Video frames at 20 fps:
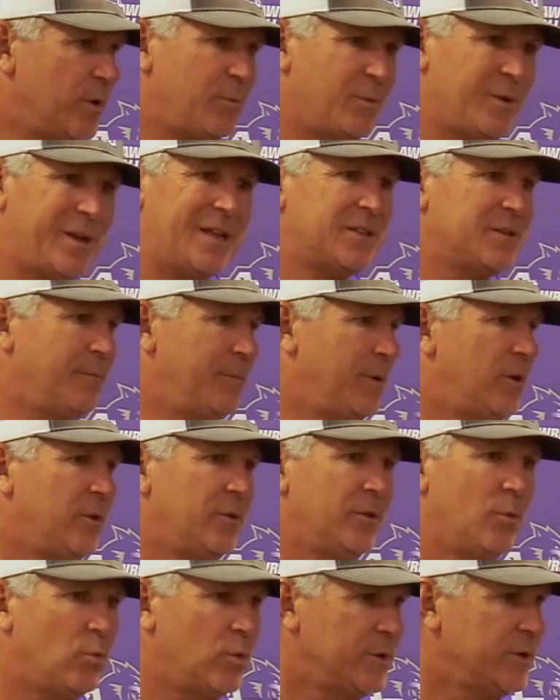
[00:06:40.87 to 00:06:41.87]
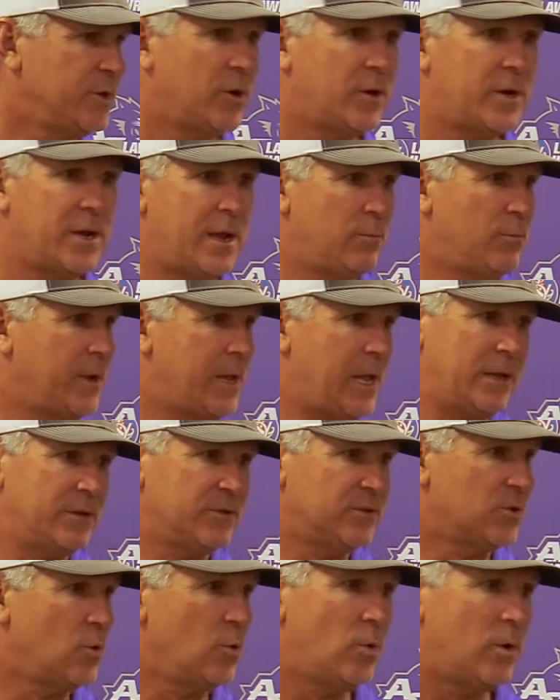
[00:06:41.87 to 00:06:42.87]
We got the ball on the 1 yard line. We can't
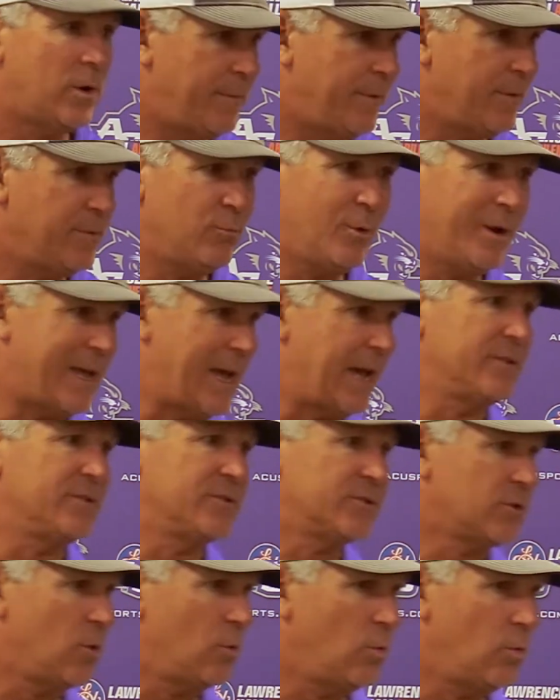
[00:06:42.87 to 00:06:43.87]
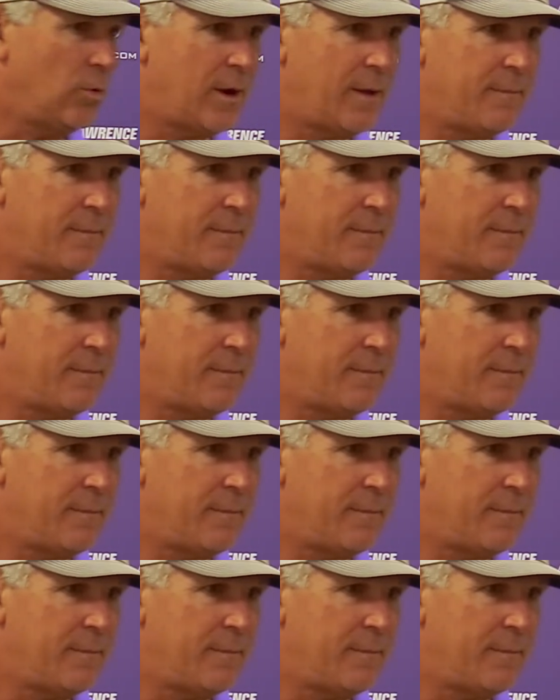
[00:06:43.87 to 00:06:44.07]
score. I mean, we got to score.